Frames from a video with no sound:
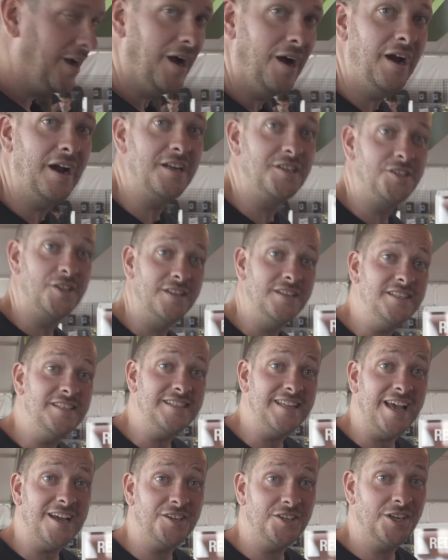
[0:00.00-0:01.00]
All right, so this
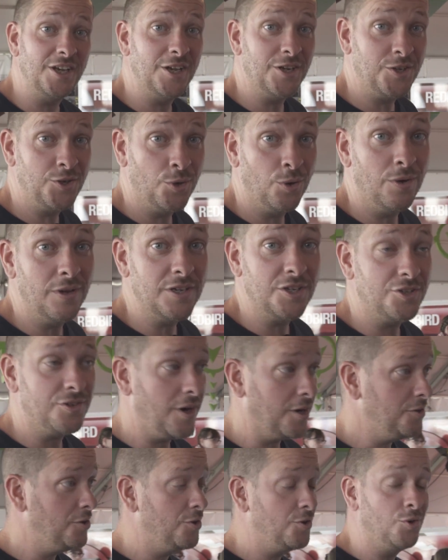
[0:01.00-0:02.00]
is actually a dual
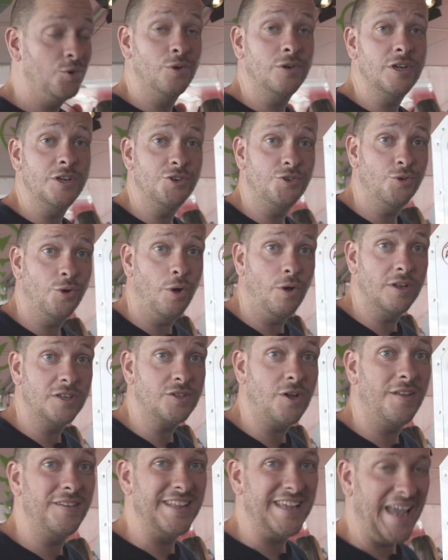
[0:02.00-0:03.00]
instructor, dual control.
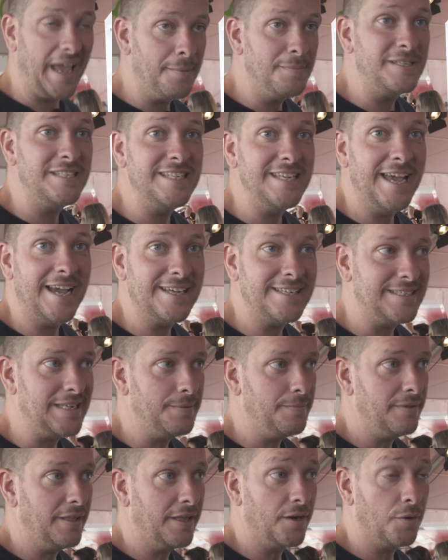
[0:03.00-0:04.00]
It's called the MCX
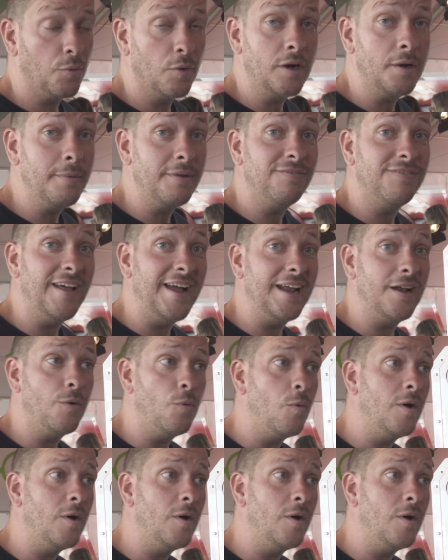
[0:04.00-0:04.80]
simulator. We're going to be flying a